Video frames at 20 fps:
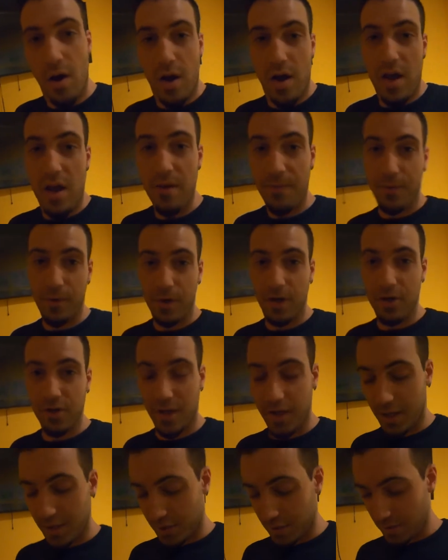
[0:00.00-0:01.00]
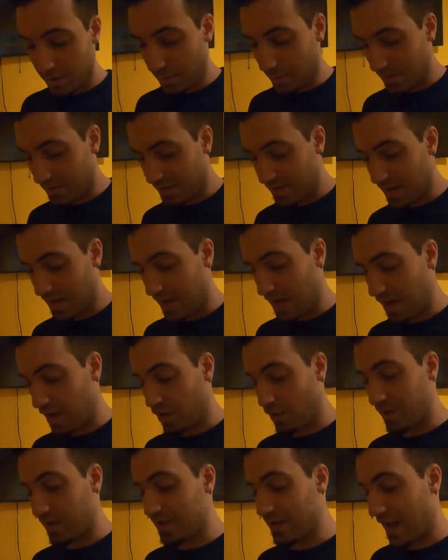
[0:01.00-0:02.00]
if you're going to try to get your limits
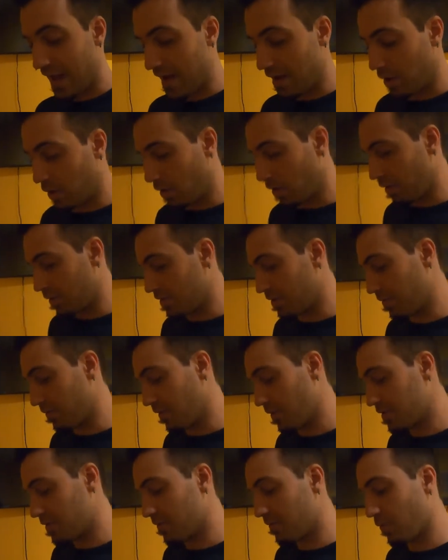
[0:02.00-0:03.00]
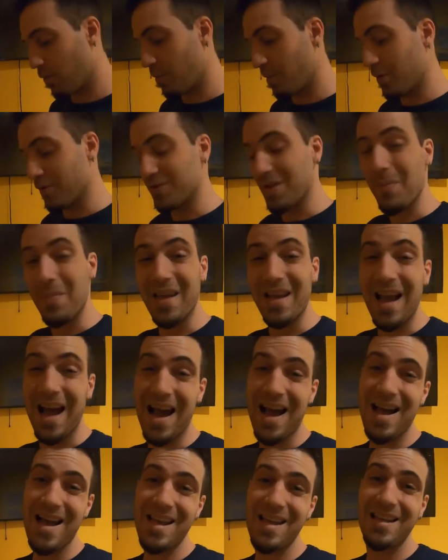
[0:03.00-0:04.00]
increased at all. So first and foremost, be
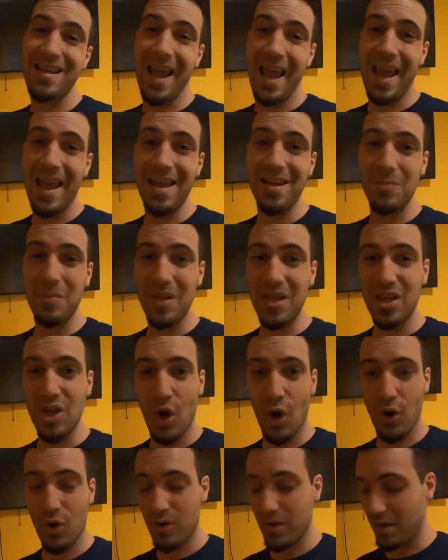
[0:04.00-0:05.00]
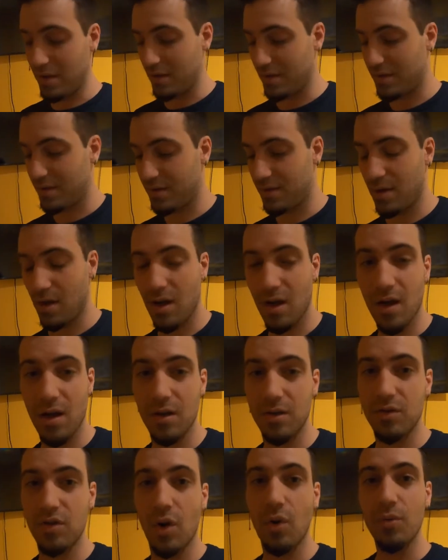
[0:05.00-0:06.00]
kind and be courteous.
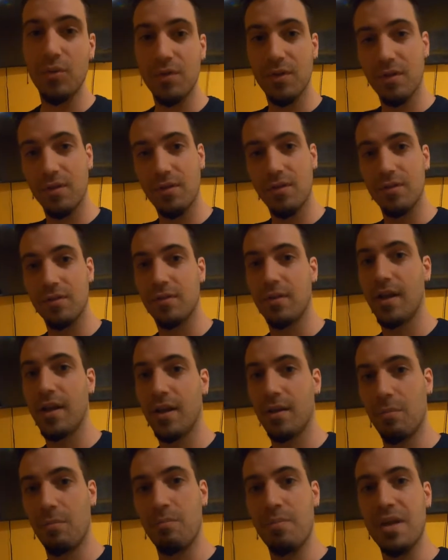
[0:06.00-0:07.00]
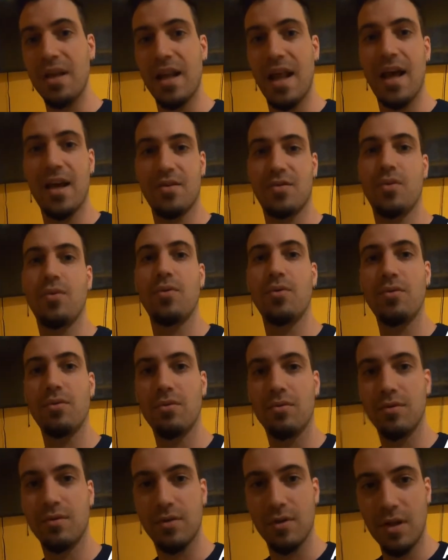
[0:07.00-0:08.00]
Don't be an asshole
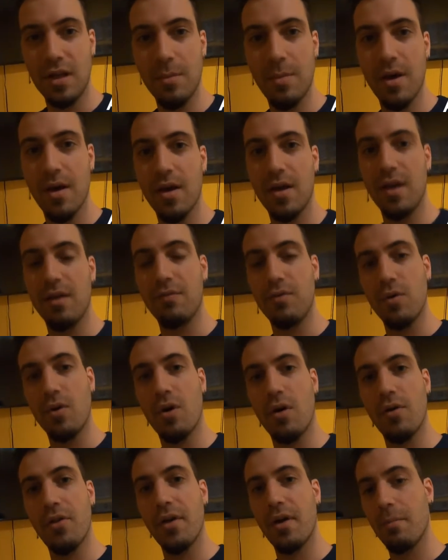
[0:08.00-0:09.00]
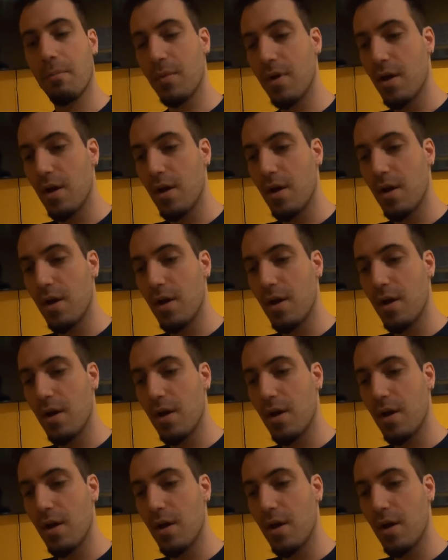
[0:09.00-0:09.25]
to eBay if you call them.